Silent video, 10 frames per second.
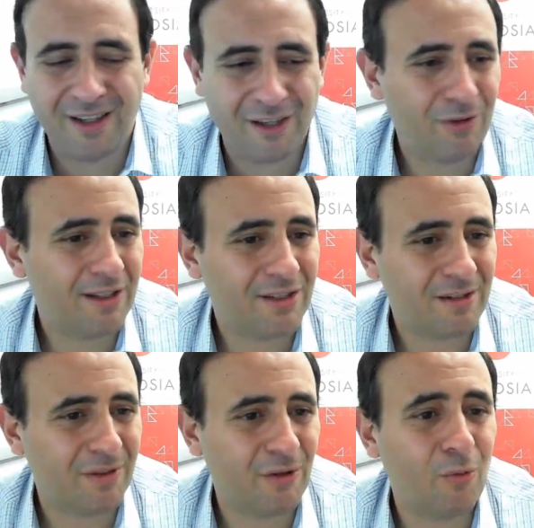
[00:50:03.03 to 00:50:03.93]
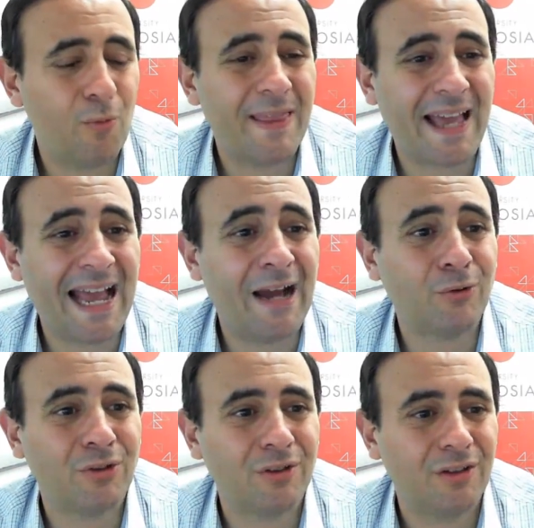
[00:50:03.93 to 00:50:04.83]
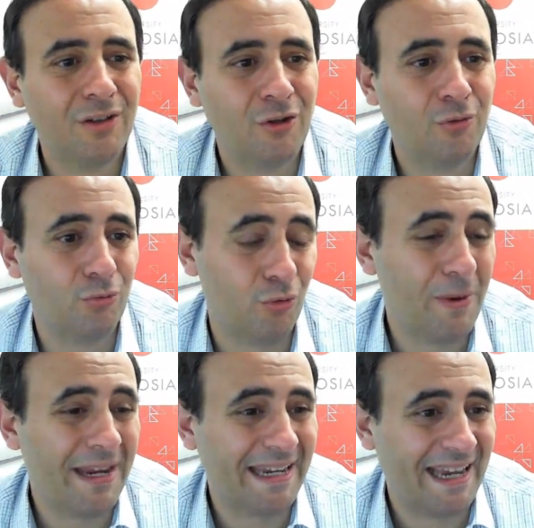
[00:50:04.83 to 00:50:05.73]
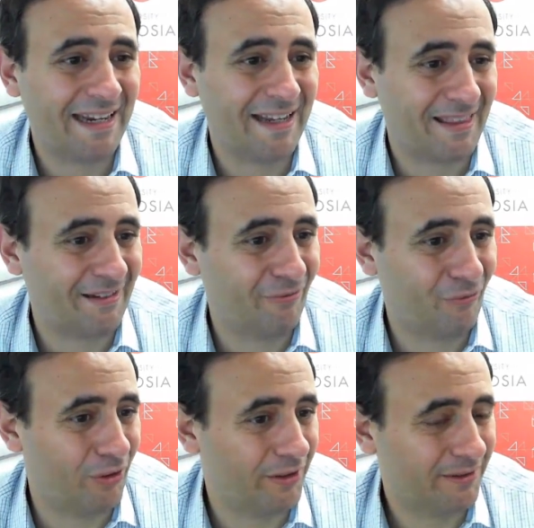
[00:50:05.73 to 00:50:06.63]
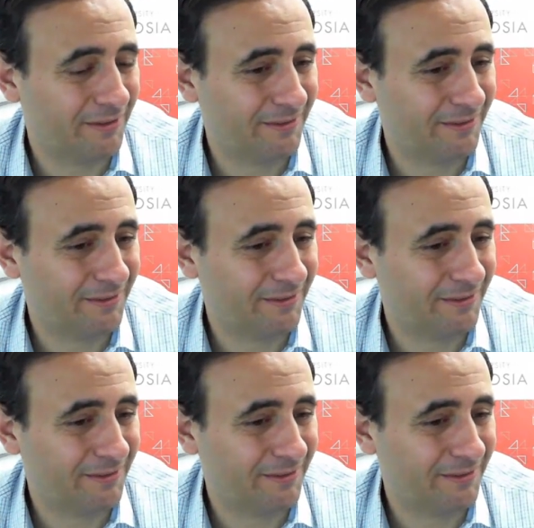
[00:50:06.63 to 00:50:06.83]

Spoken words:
You get something without you doing anything for it.